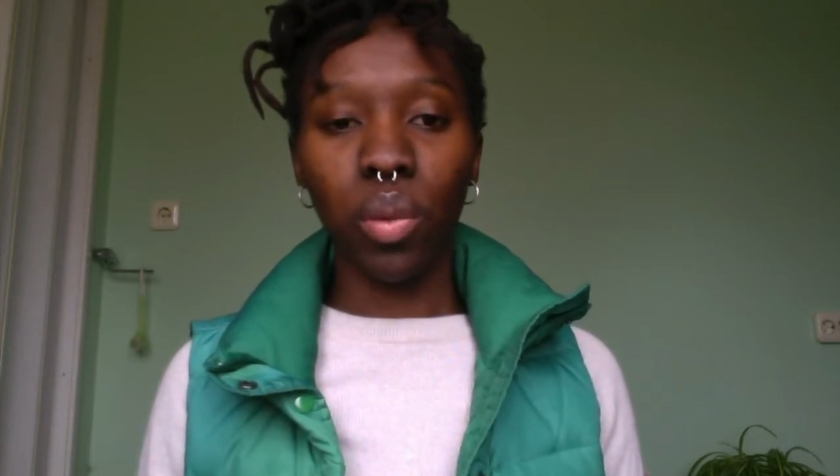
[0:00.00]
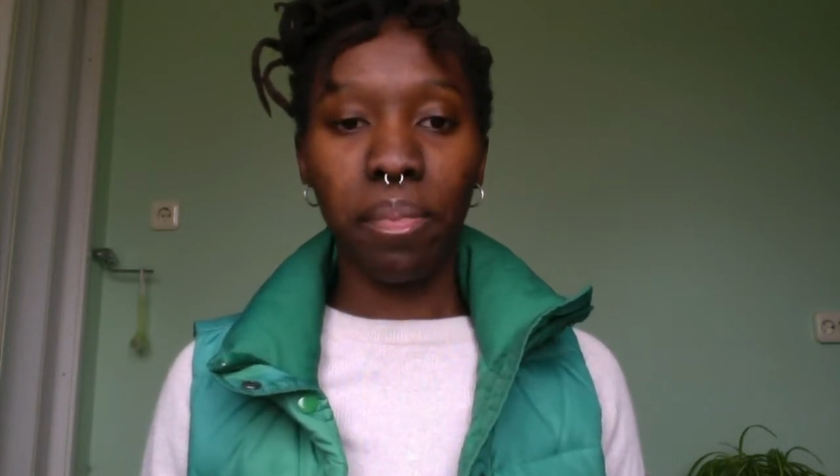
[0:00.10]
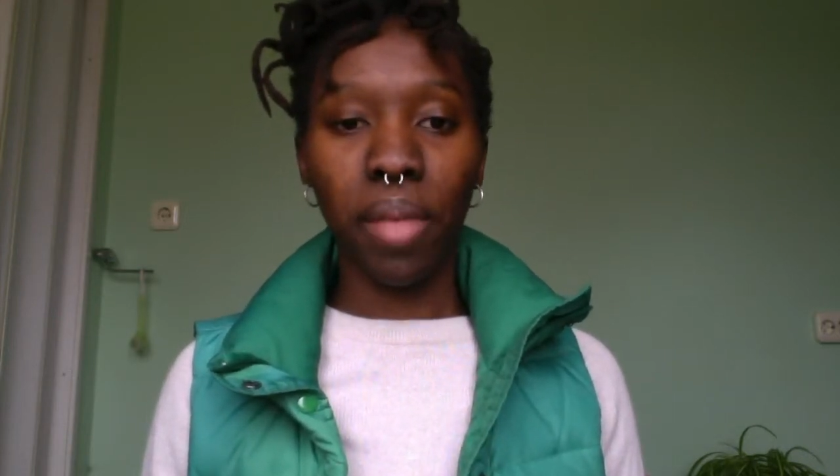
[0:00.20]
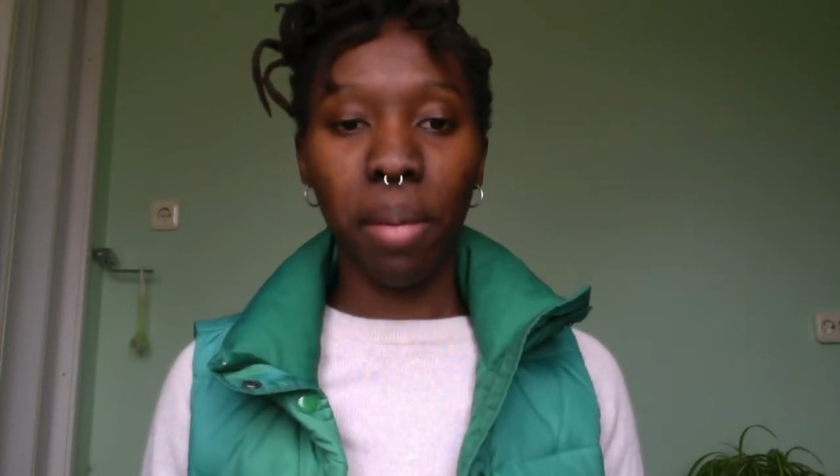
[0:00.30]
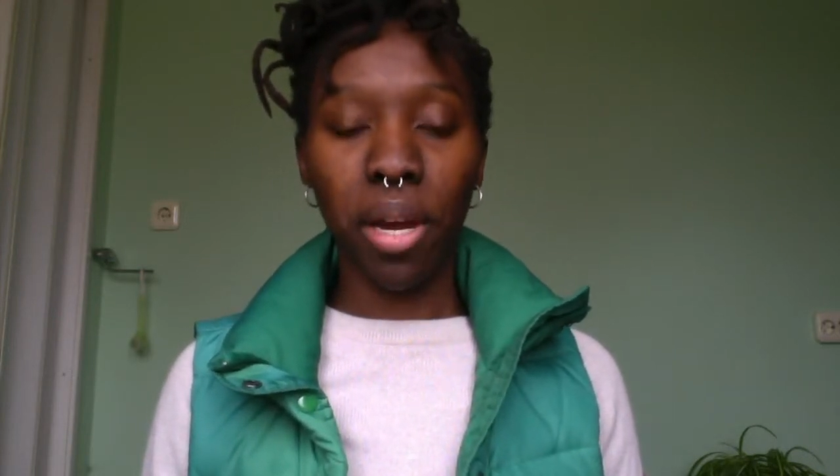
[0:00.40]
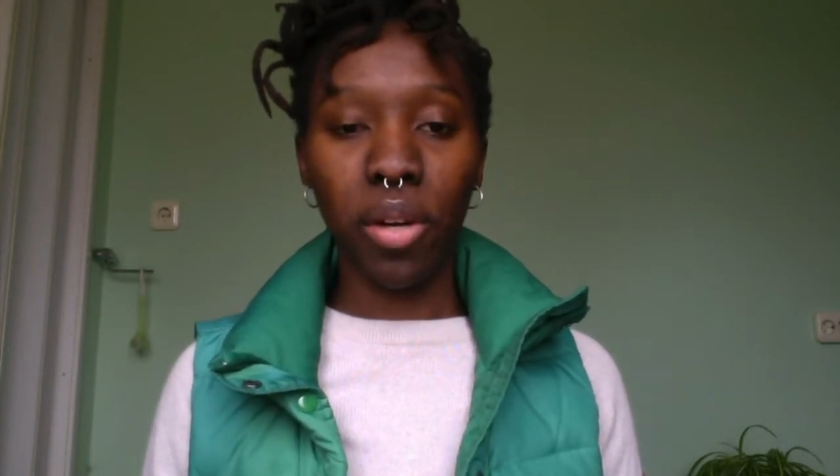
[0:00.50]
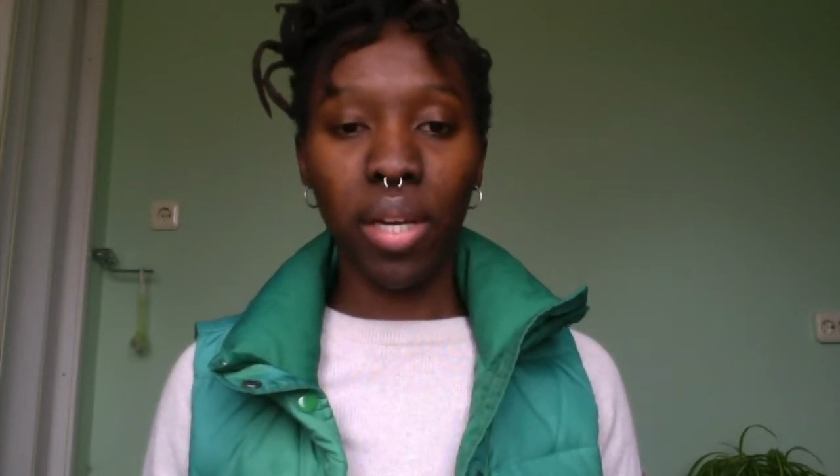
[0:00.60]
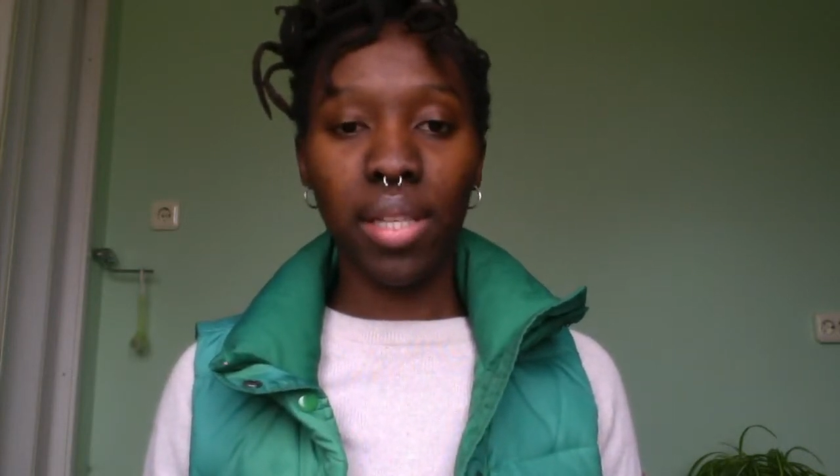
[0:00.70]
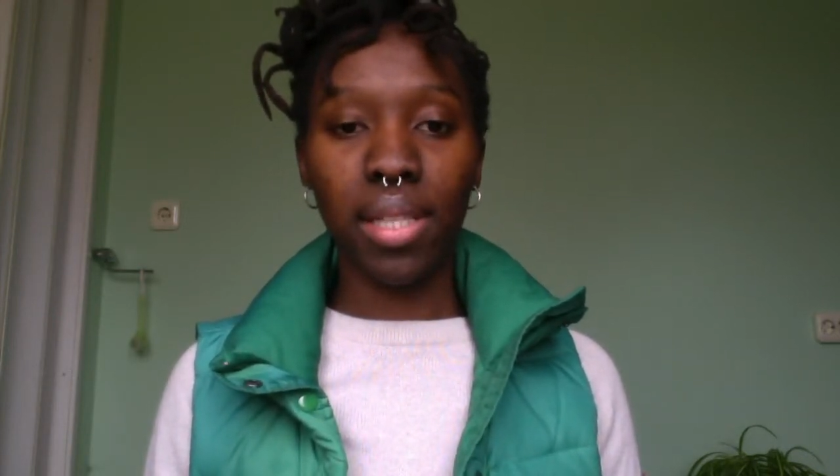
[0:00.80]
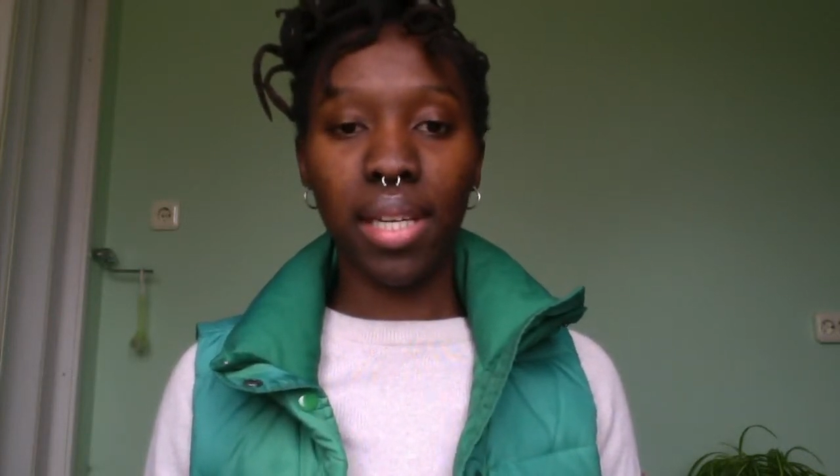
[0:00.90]

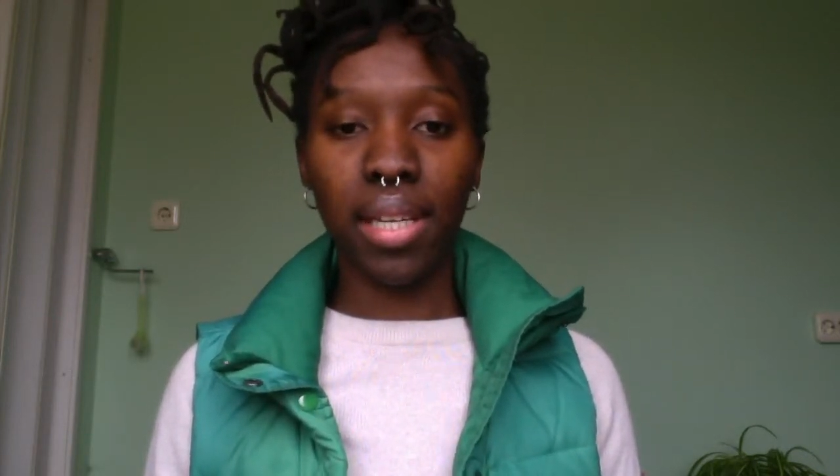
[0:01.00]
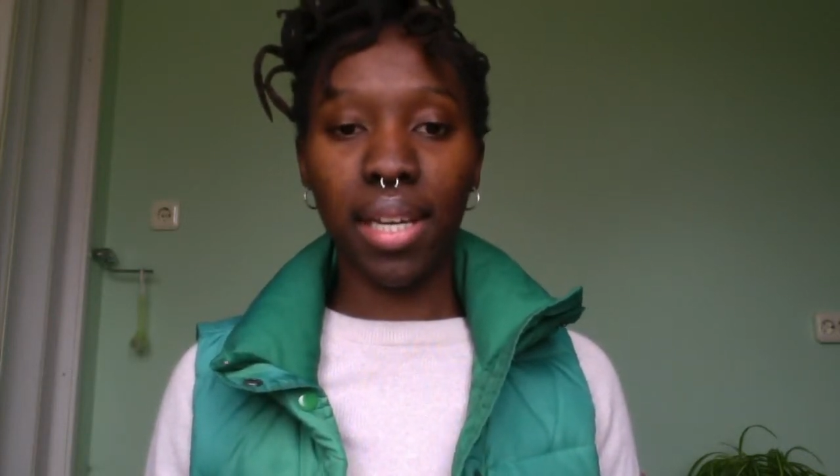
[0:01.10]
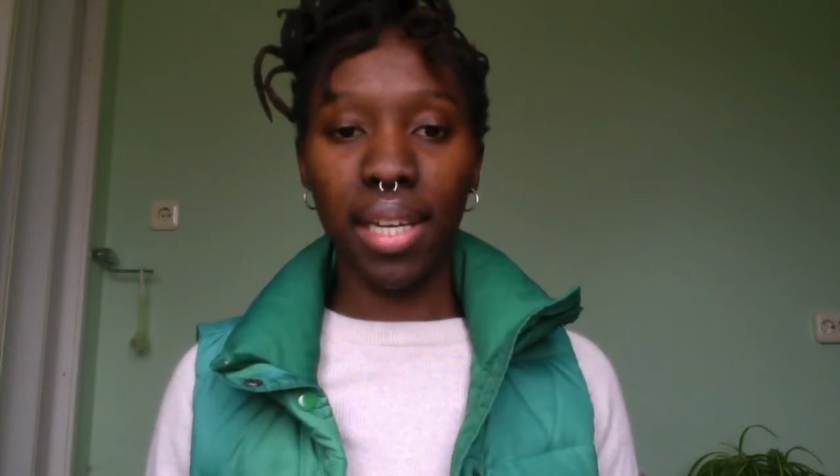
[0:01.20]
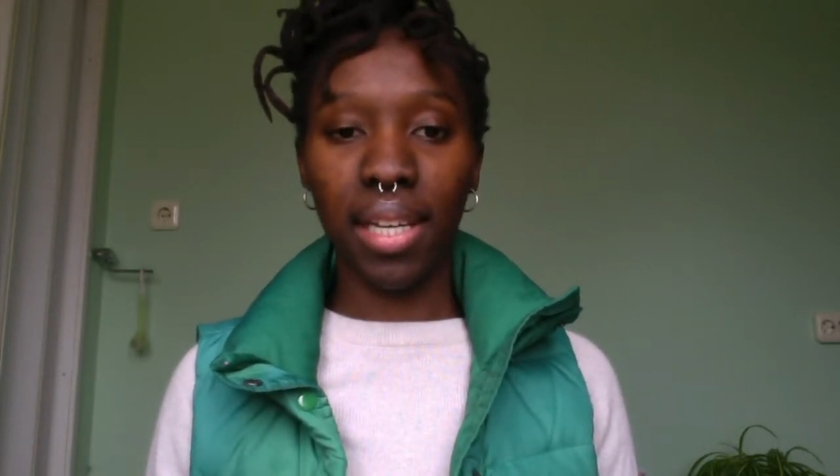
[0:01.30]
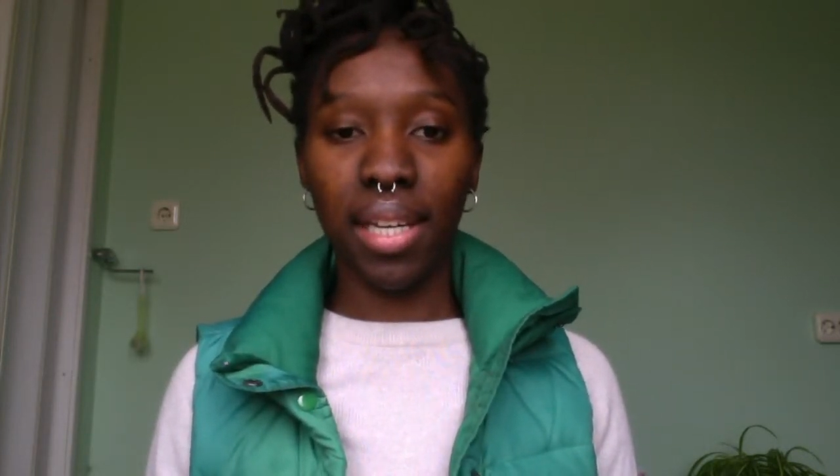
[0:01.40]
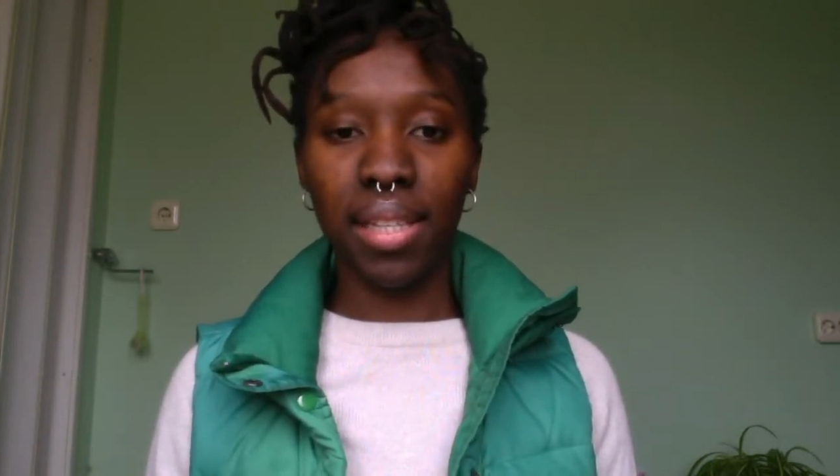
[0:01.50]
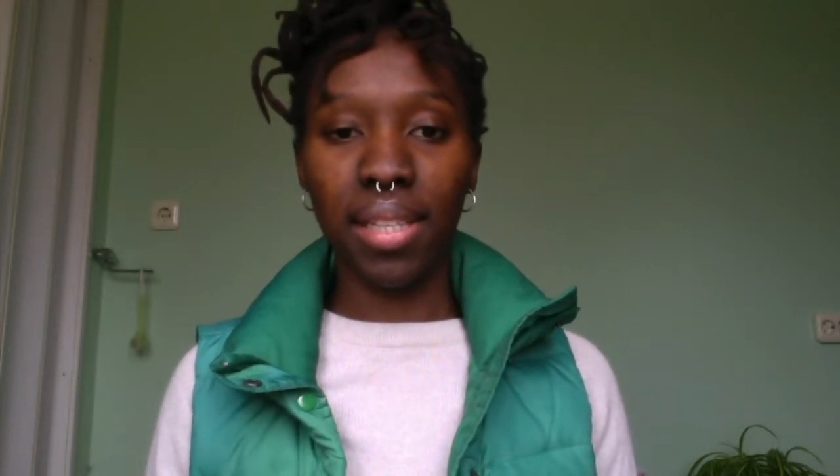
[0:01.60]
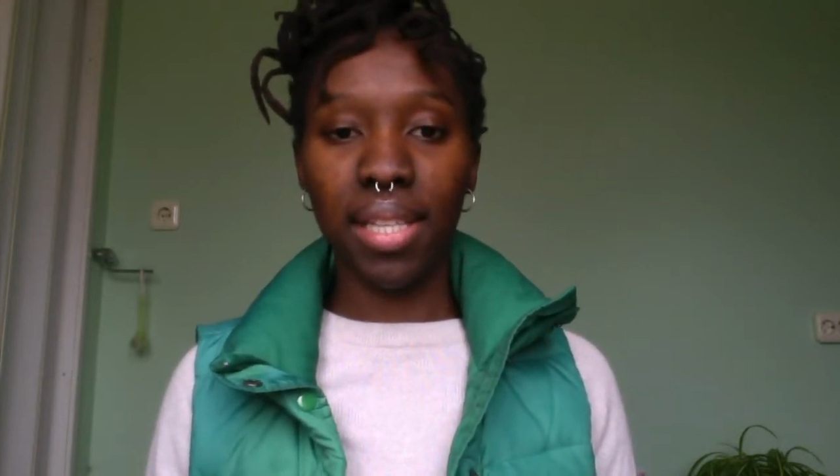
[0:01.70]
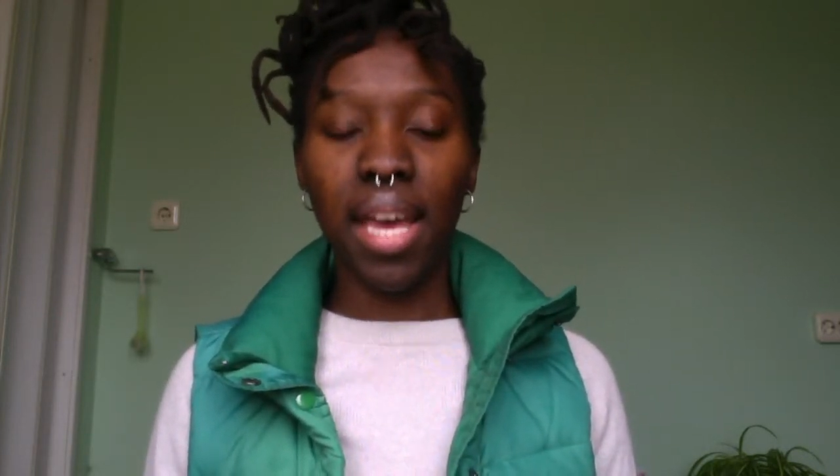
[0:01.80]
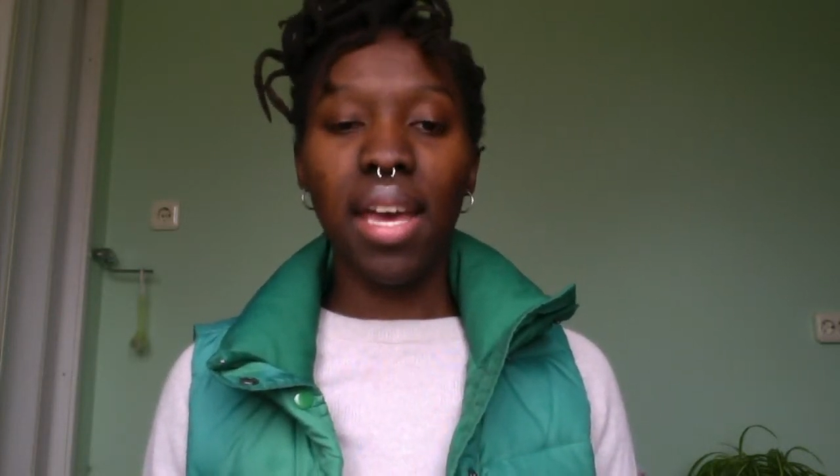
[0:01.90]
Americans and Canadians,